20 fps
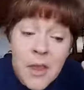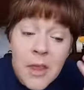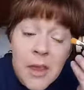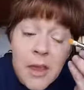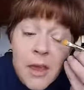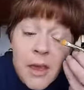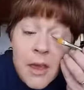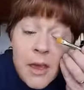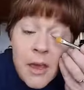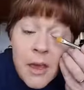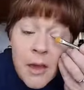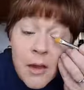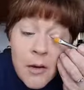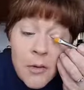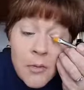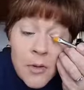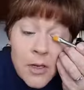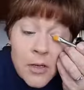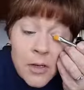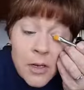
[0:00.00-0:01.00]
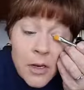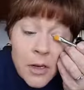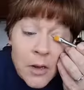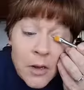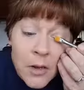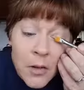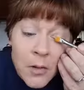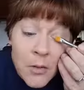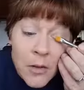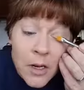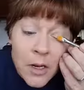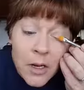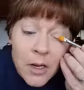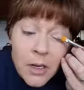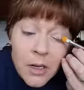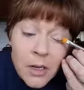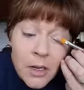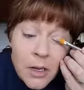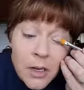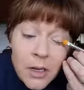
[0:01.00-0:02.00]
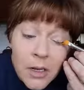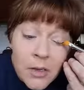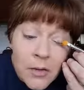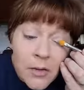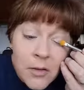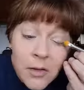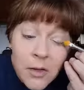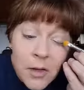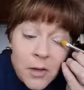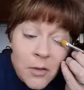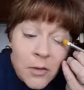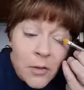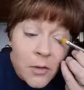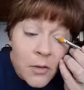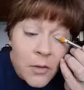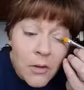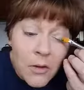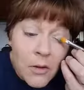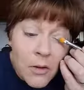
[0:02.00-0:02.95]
And we're just going to go in like so.